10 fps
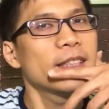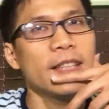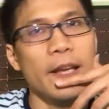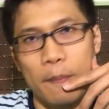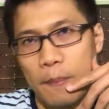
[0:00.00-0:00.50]

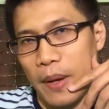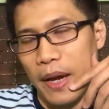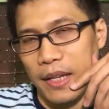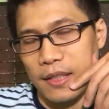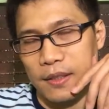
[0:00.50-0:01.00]
same
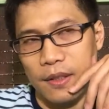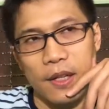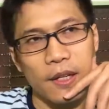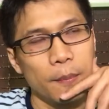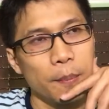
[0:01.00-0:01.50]
as
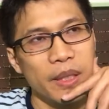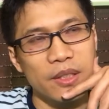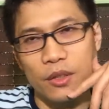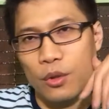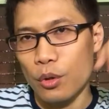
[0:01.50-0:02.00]
the Beat
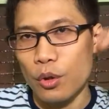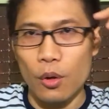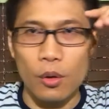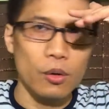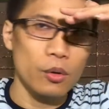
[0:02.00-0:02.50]

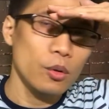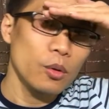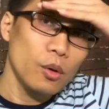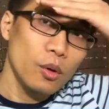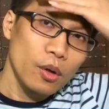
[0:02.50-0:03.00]
Studio
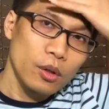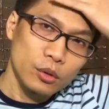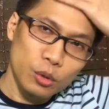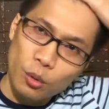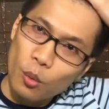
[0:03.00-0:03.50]

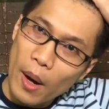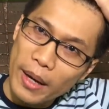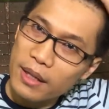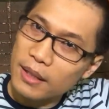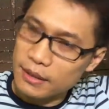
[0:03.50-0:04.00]
2
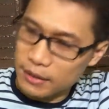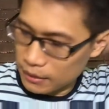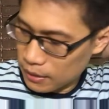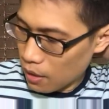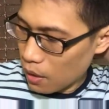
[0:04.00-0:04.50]

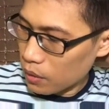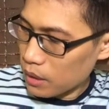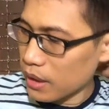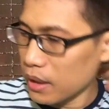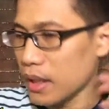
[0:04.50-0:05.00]
wireless,
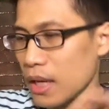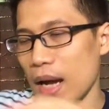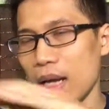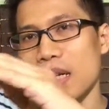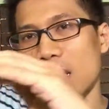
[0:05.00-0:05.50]
only the
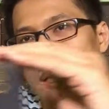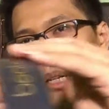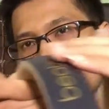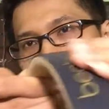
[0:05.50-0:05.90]
color